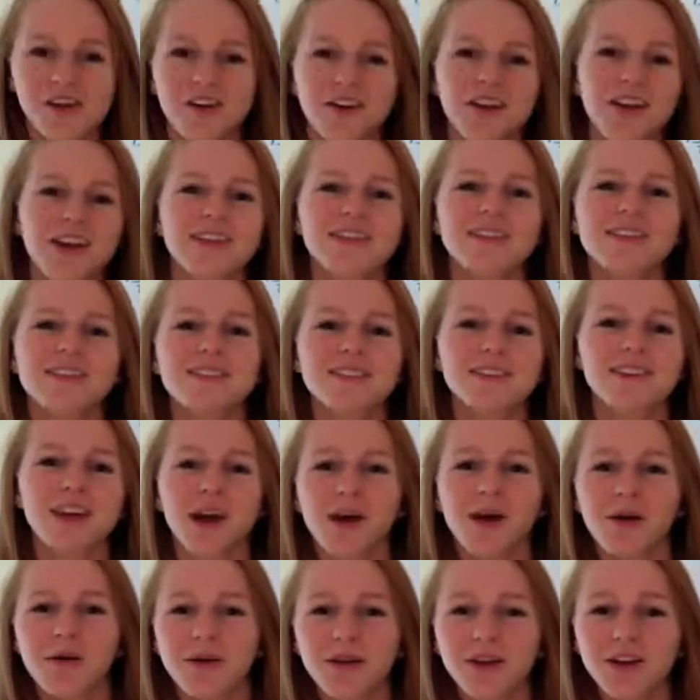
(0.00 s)
Okay, so
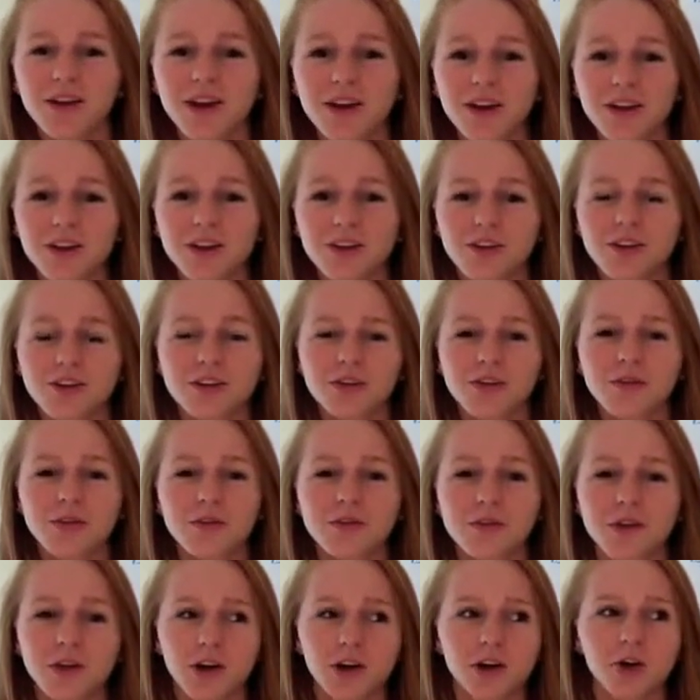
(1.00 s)
now we're going to do
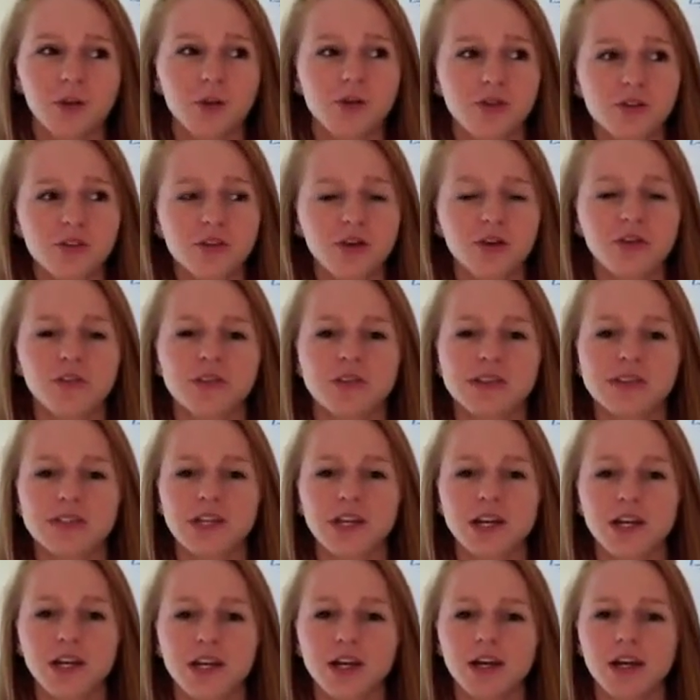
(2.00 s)
volume and surface
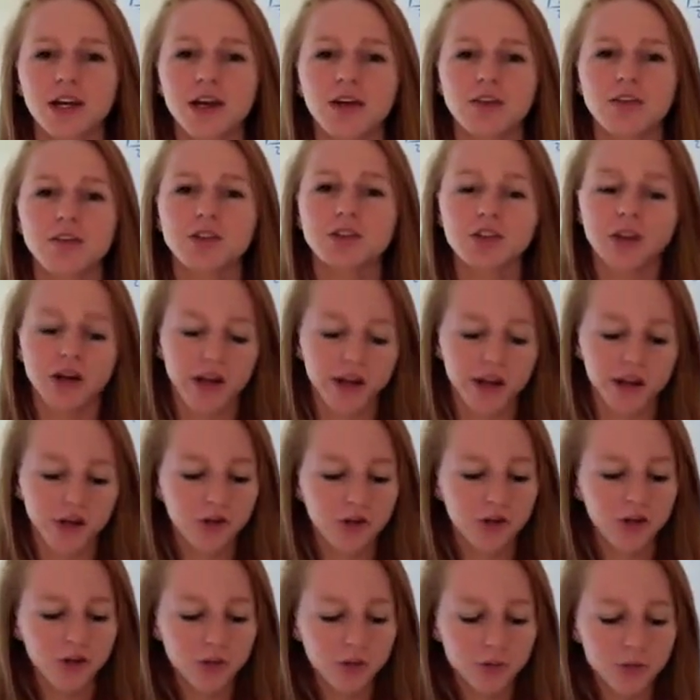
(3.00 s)
area of a
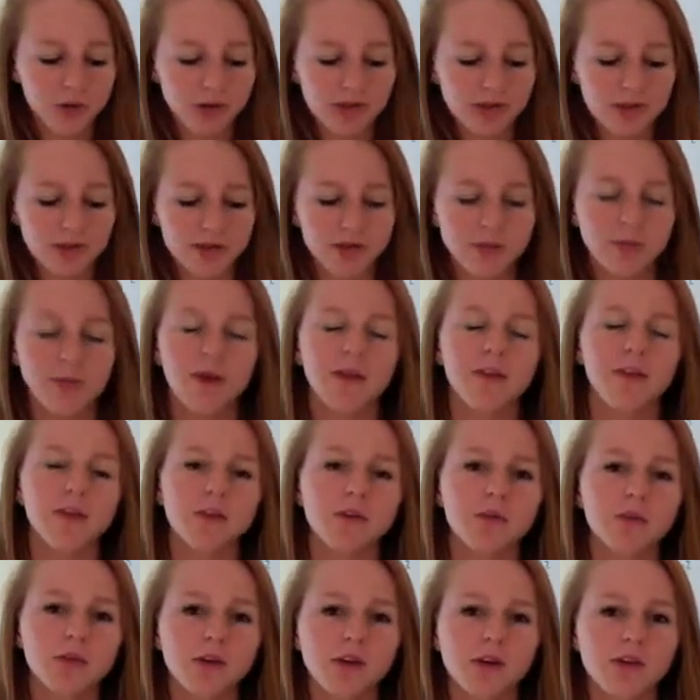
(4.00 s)
triangular prism, and
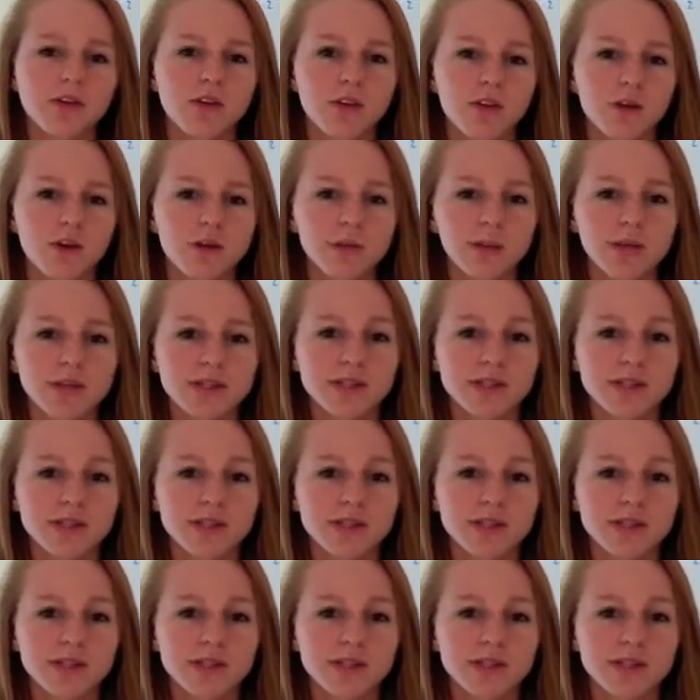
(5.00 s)
this one is a little bit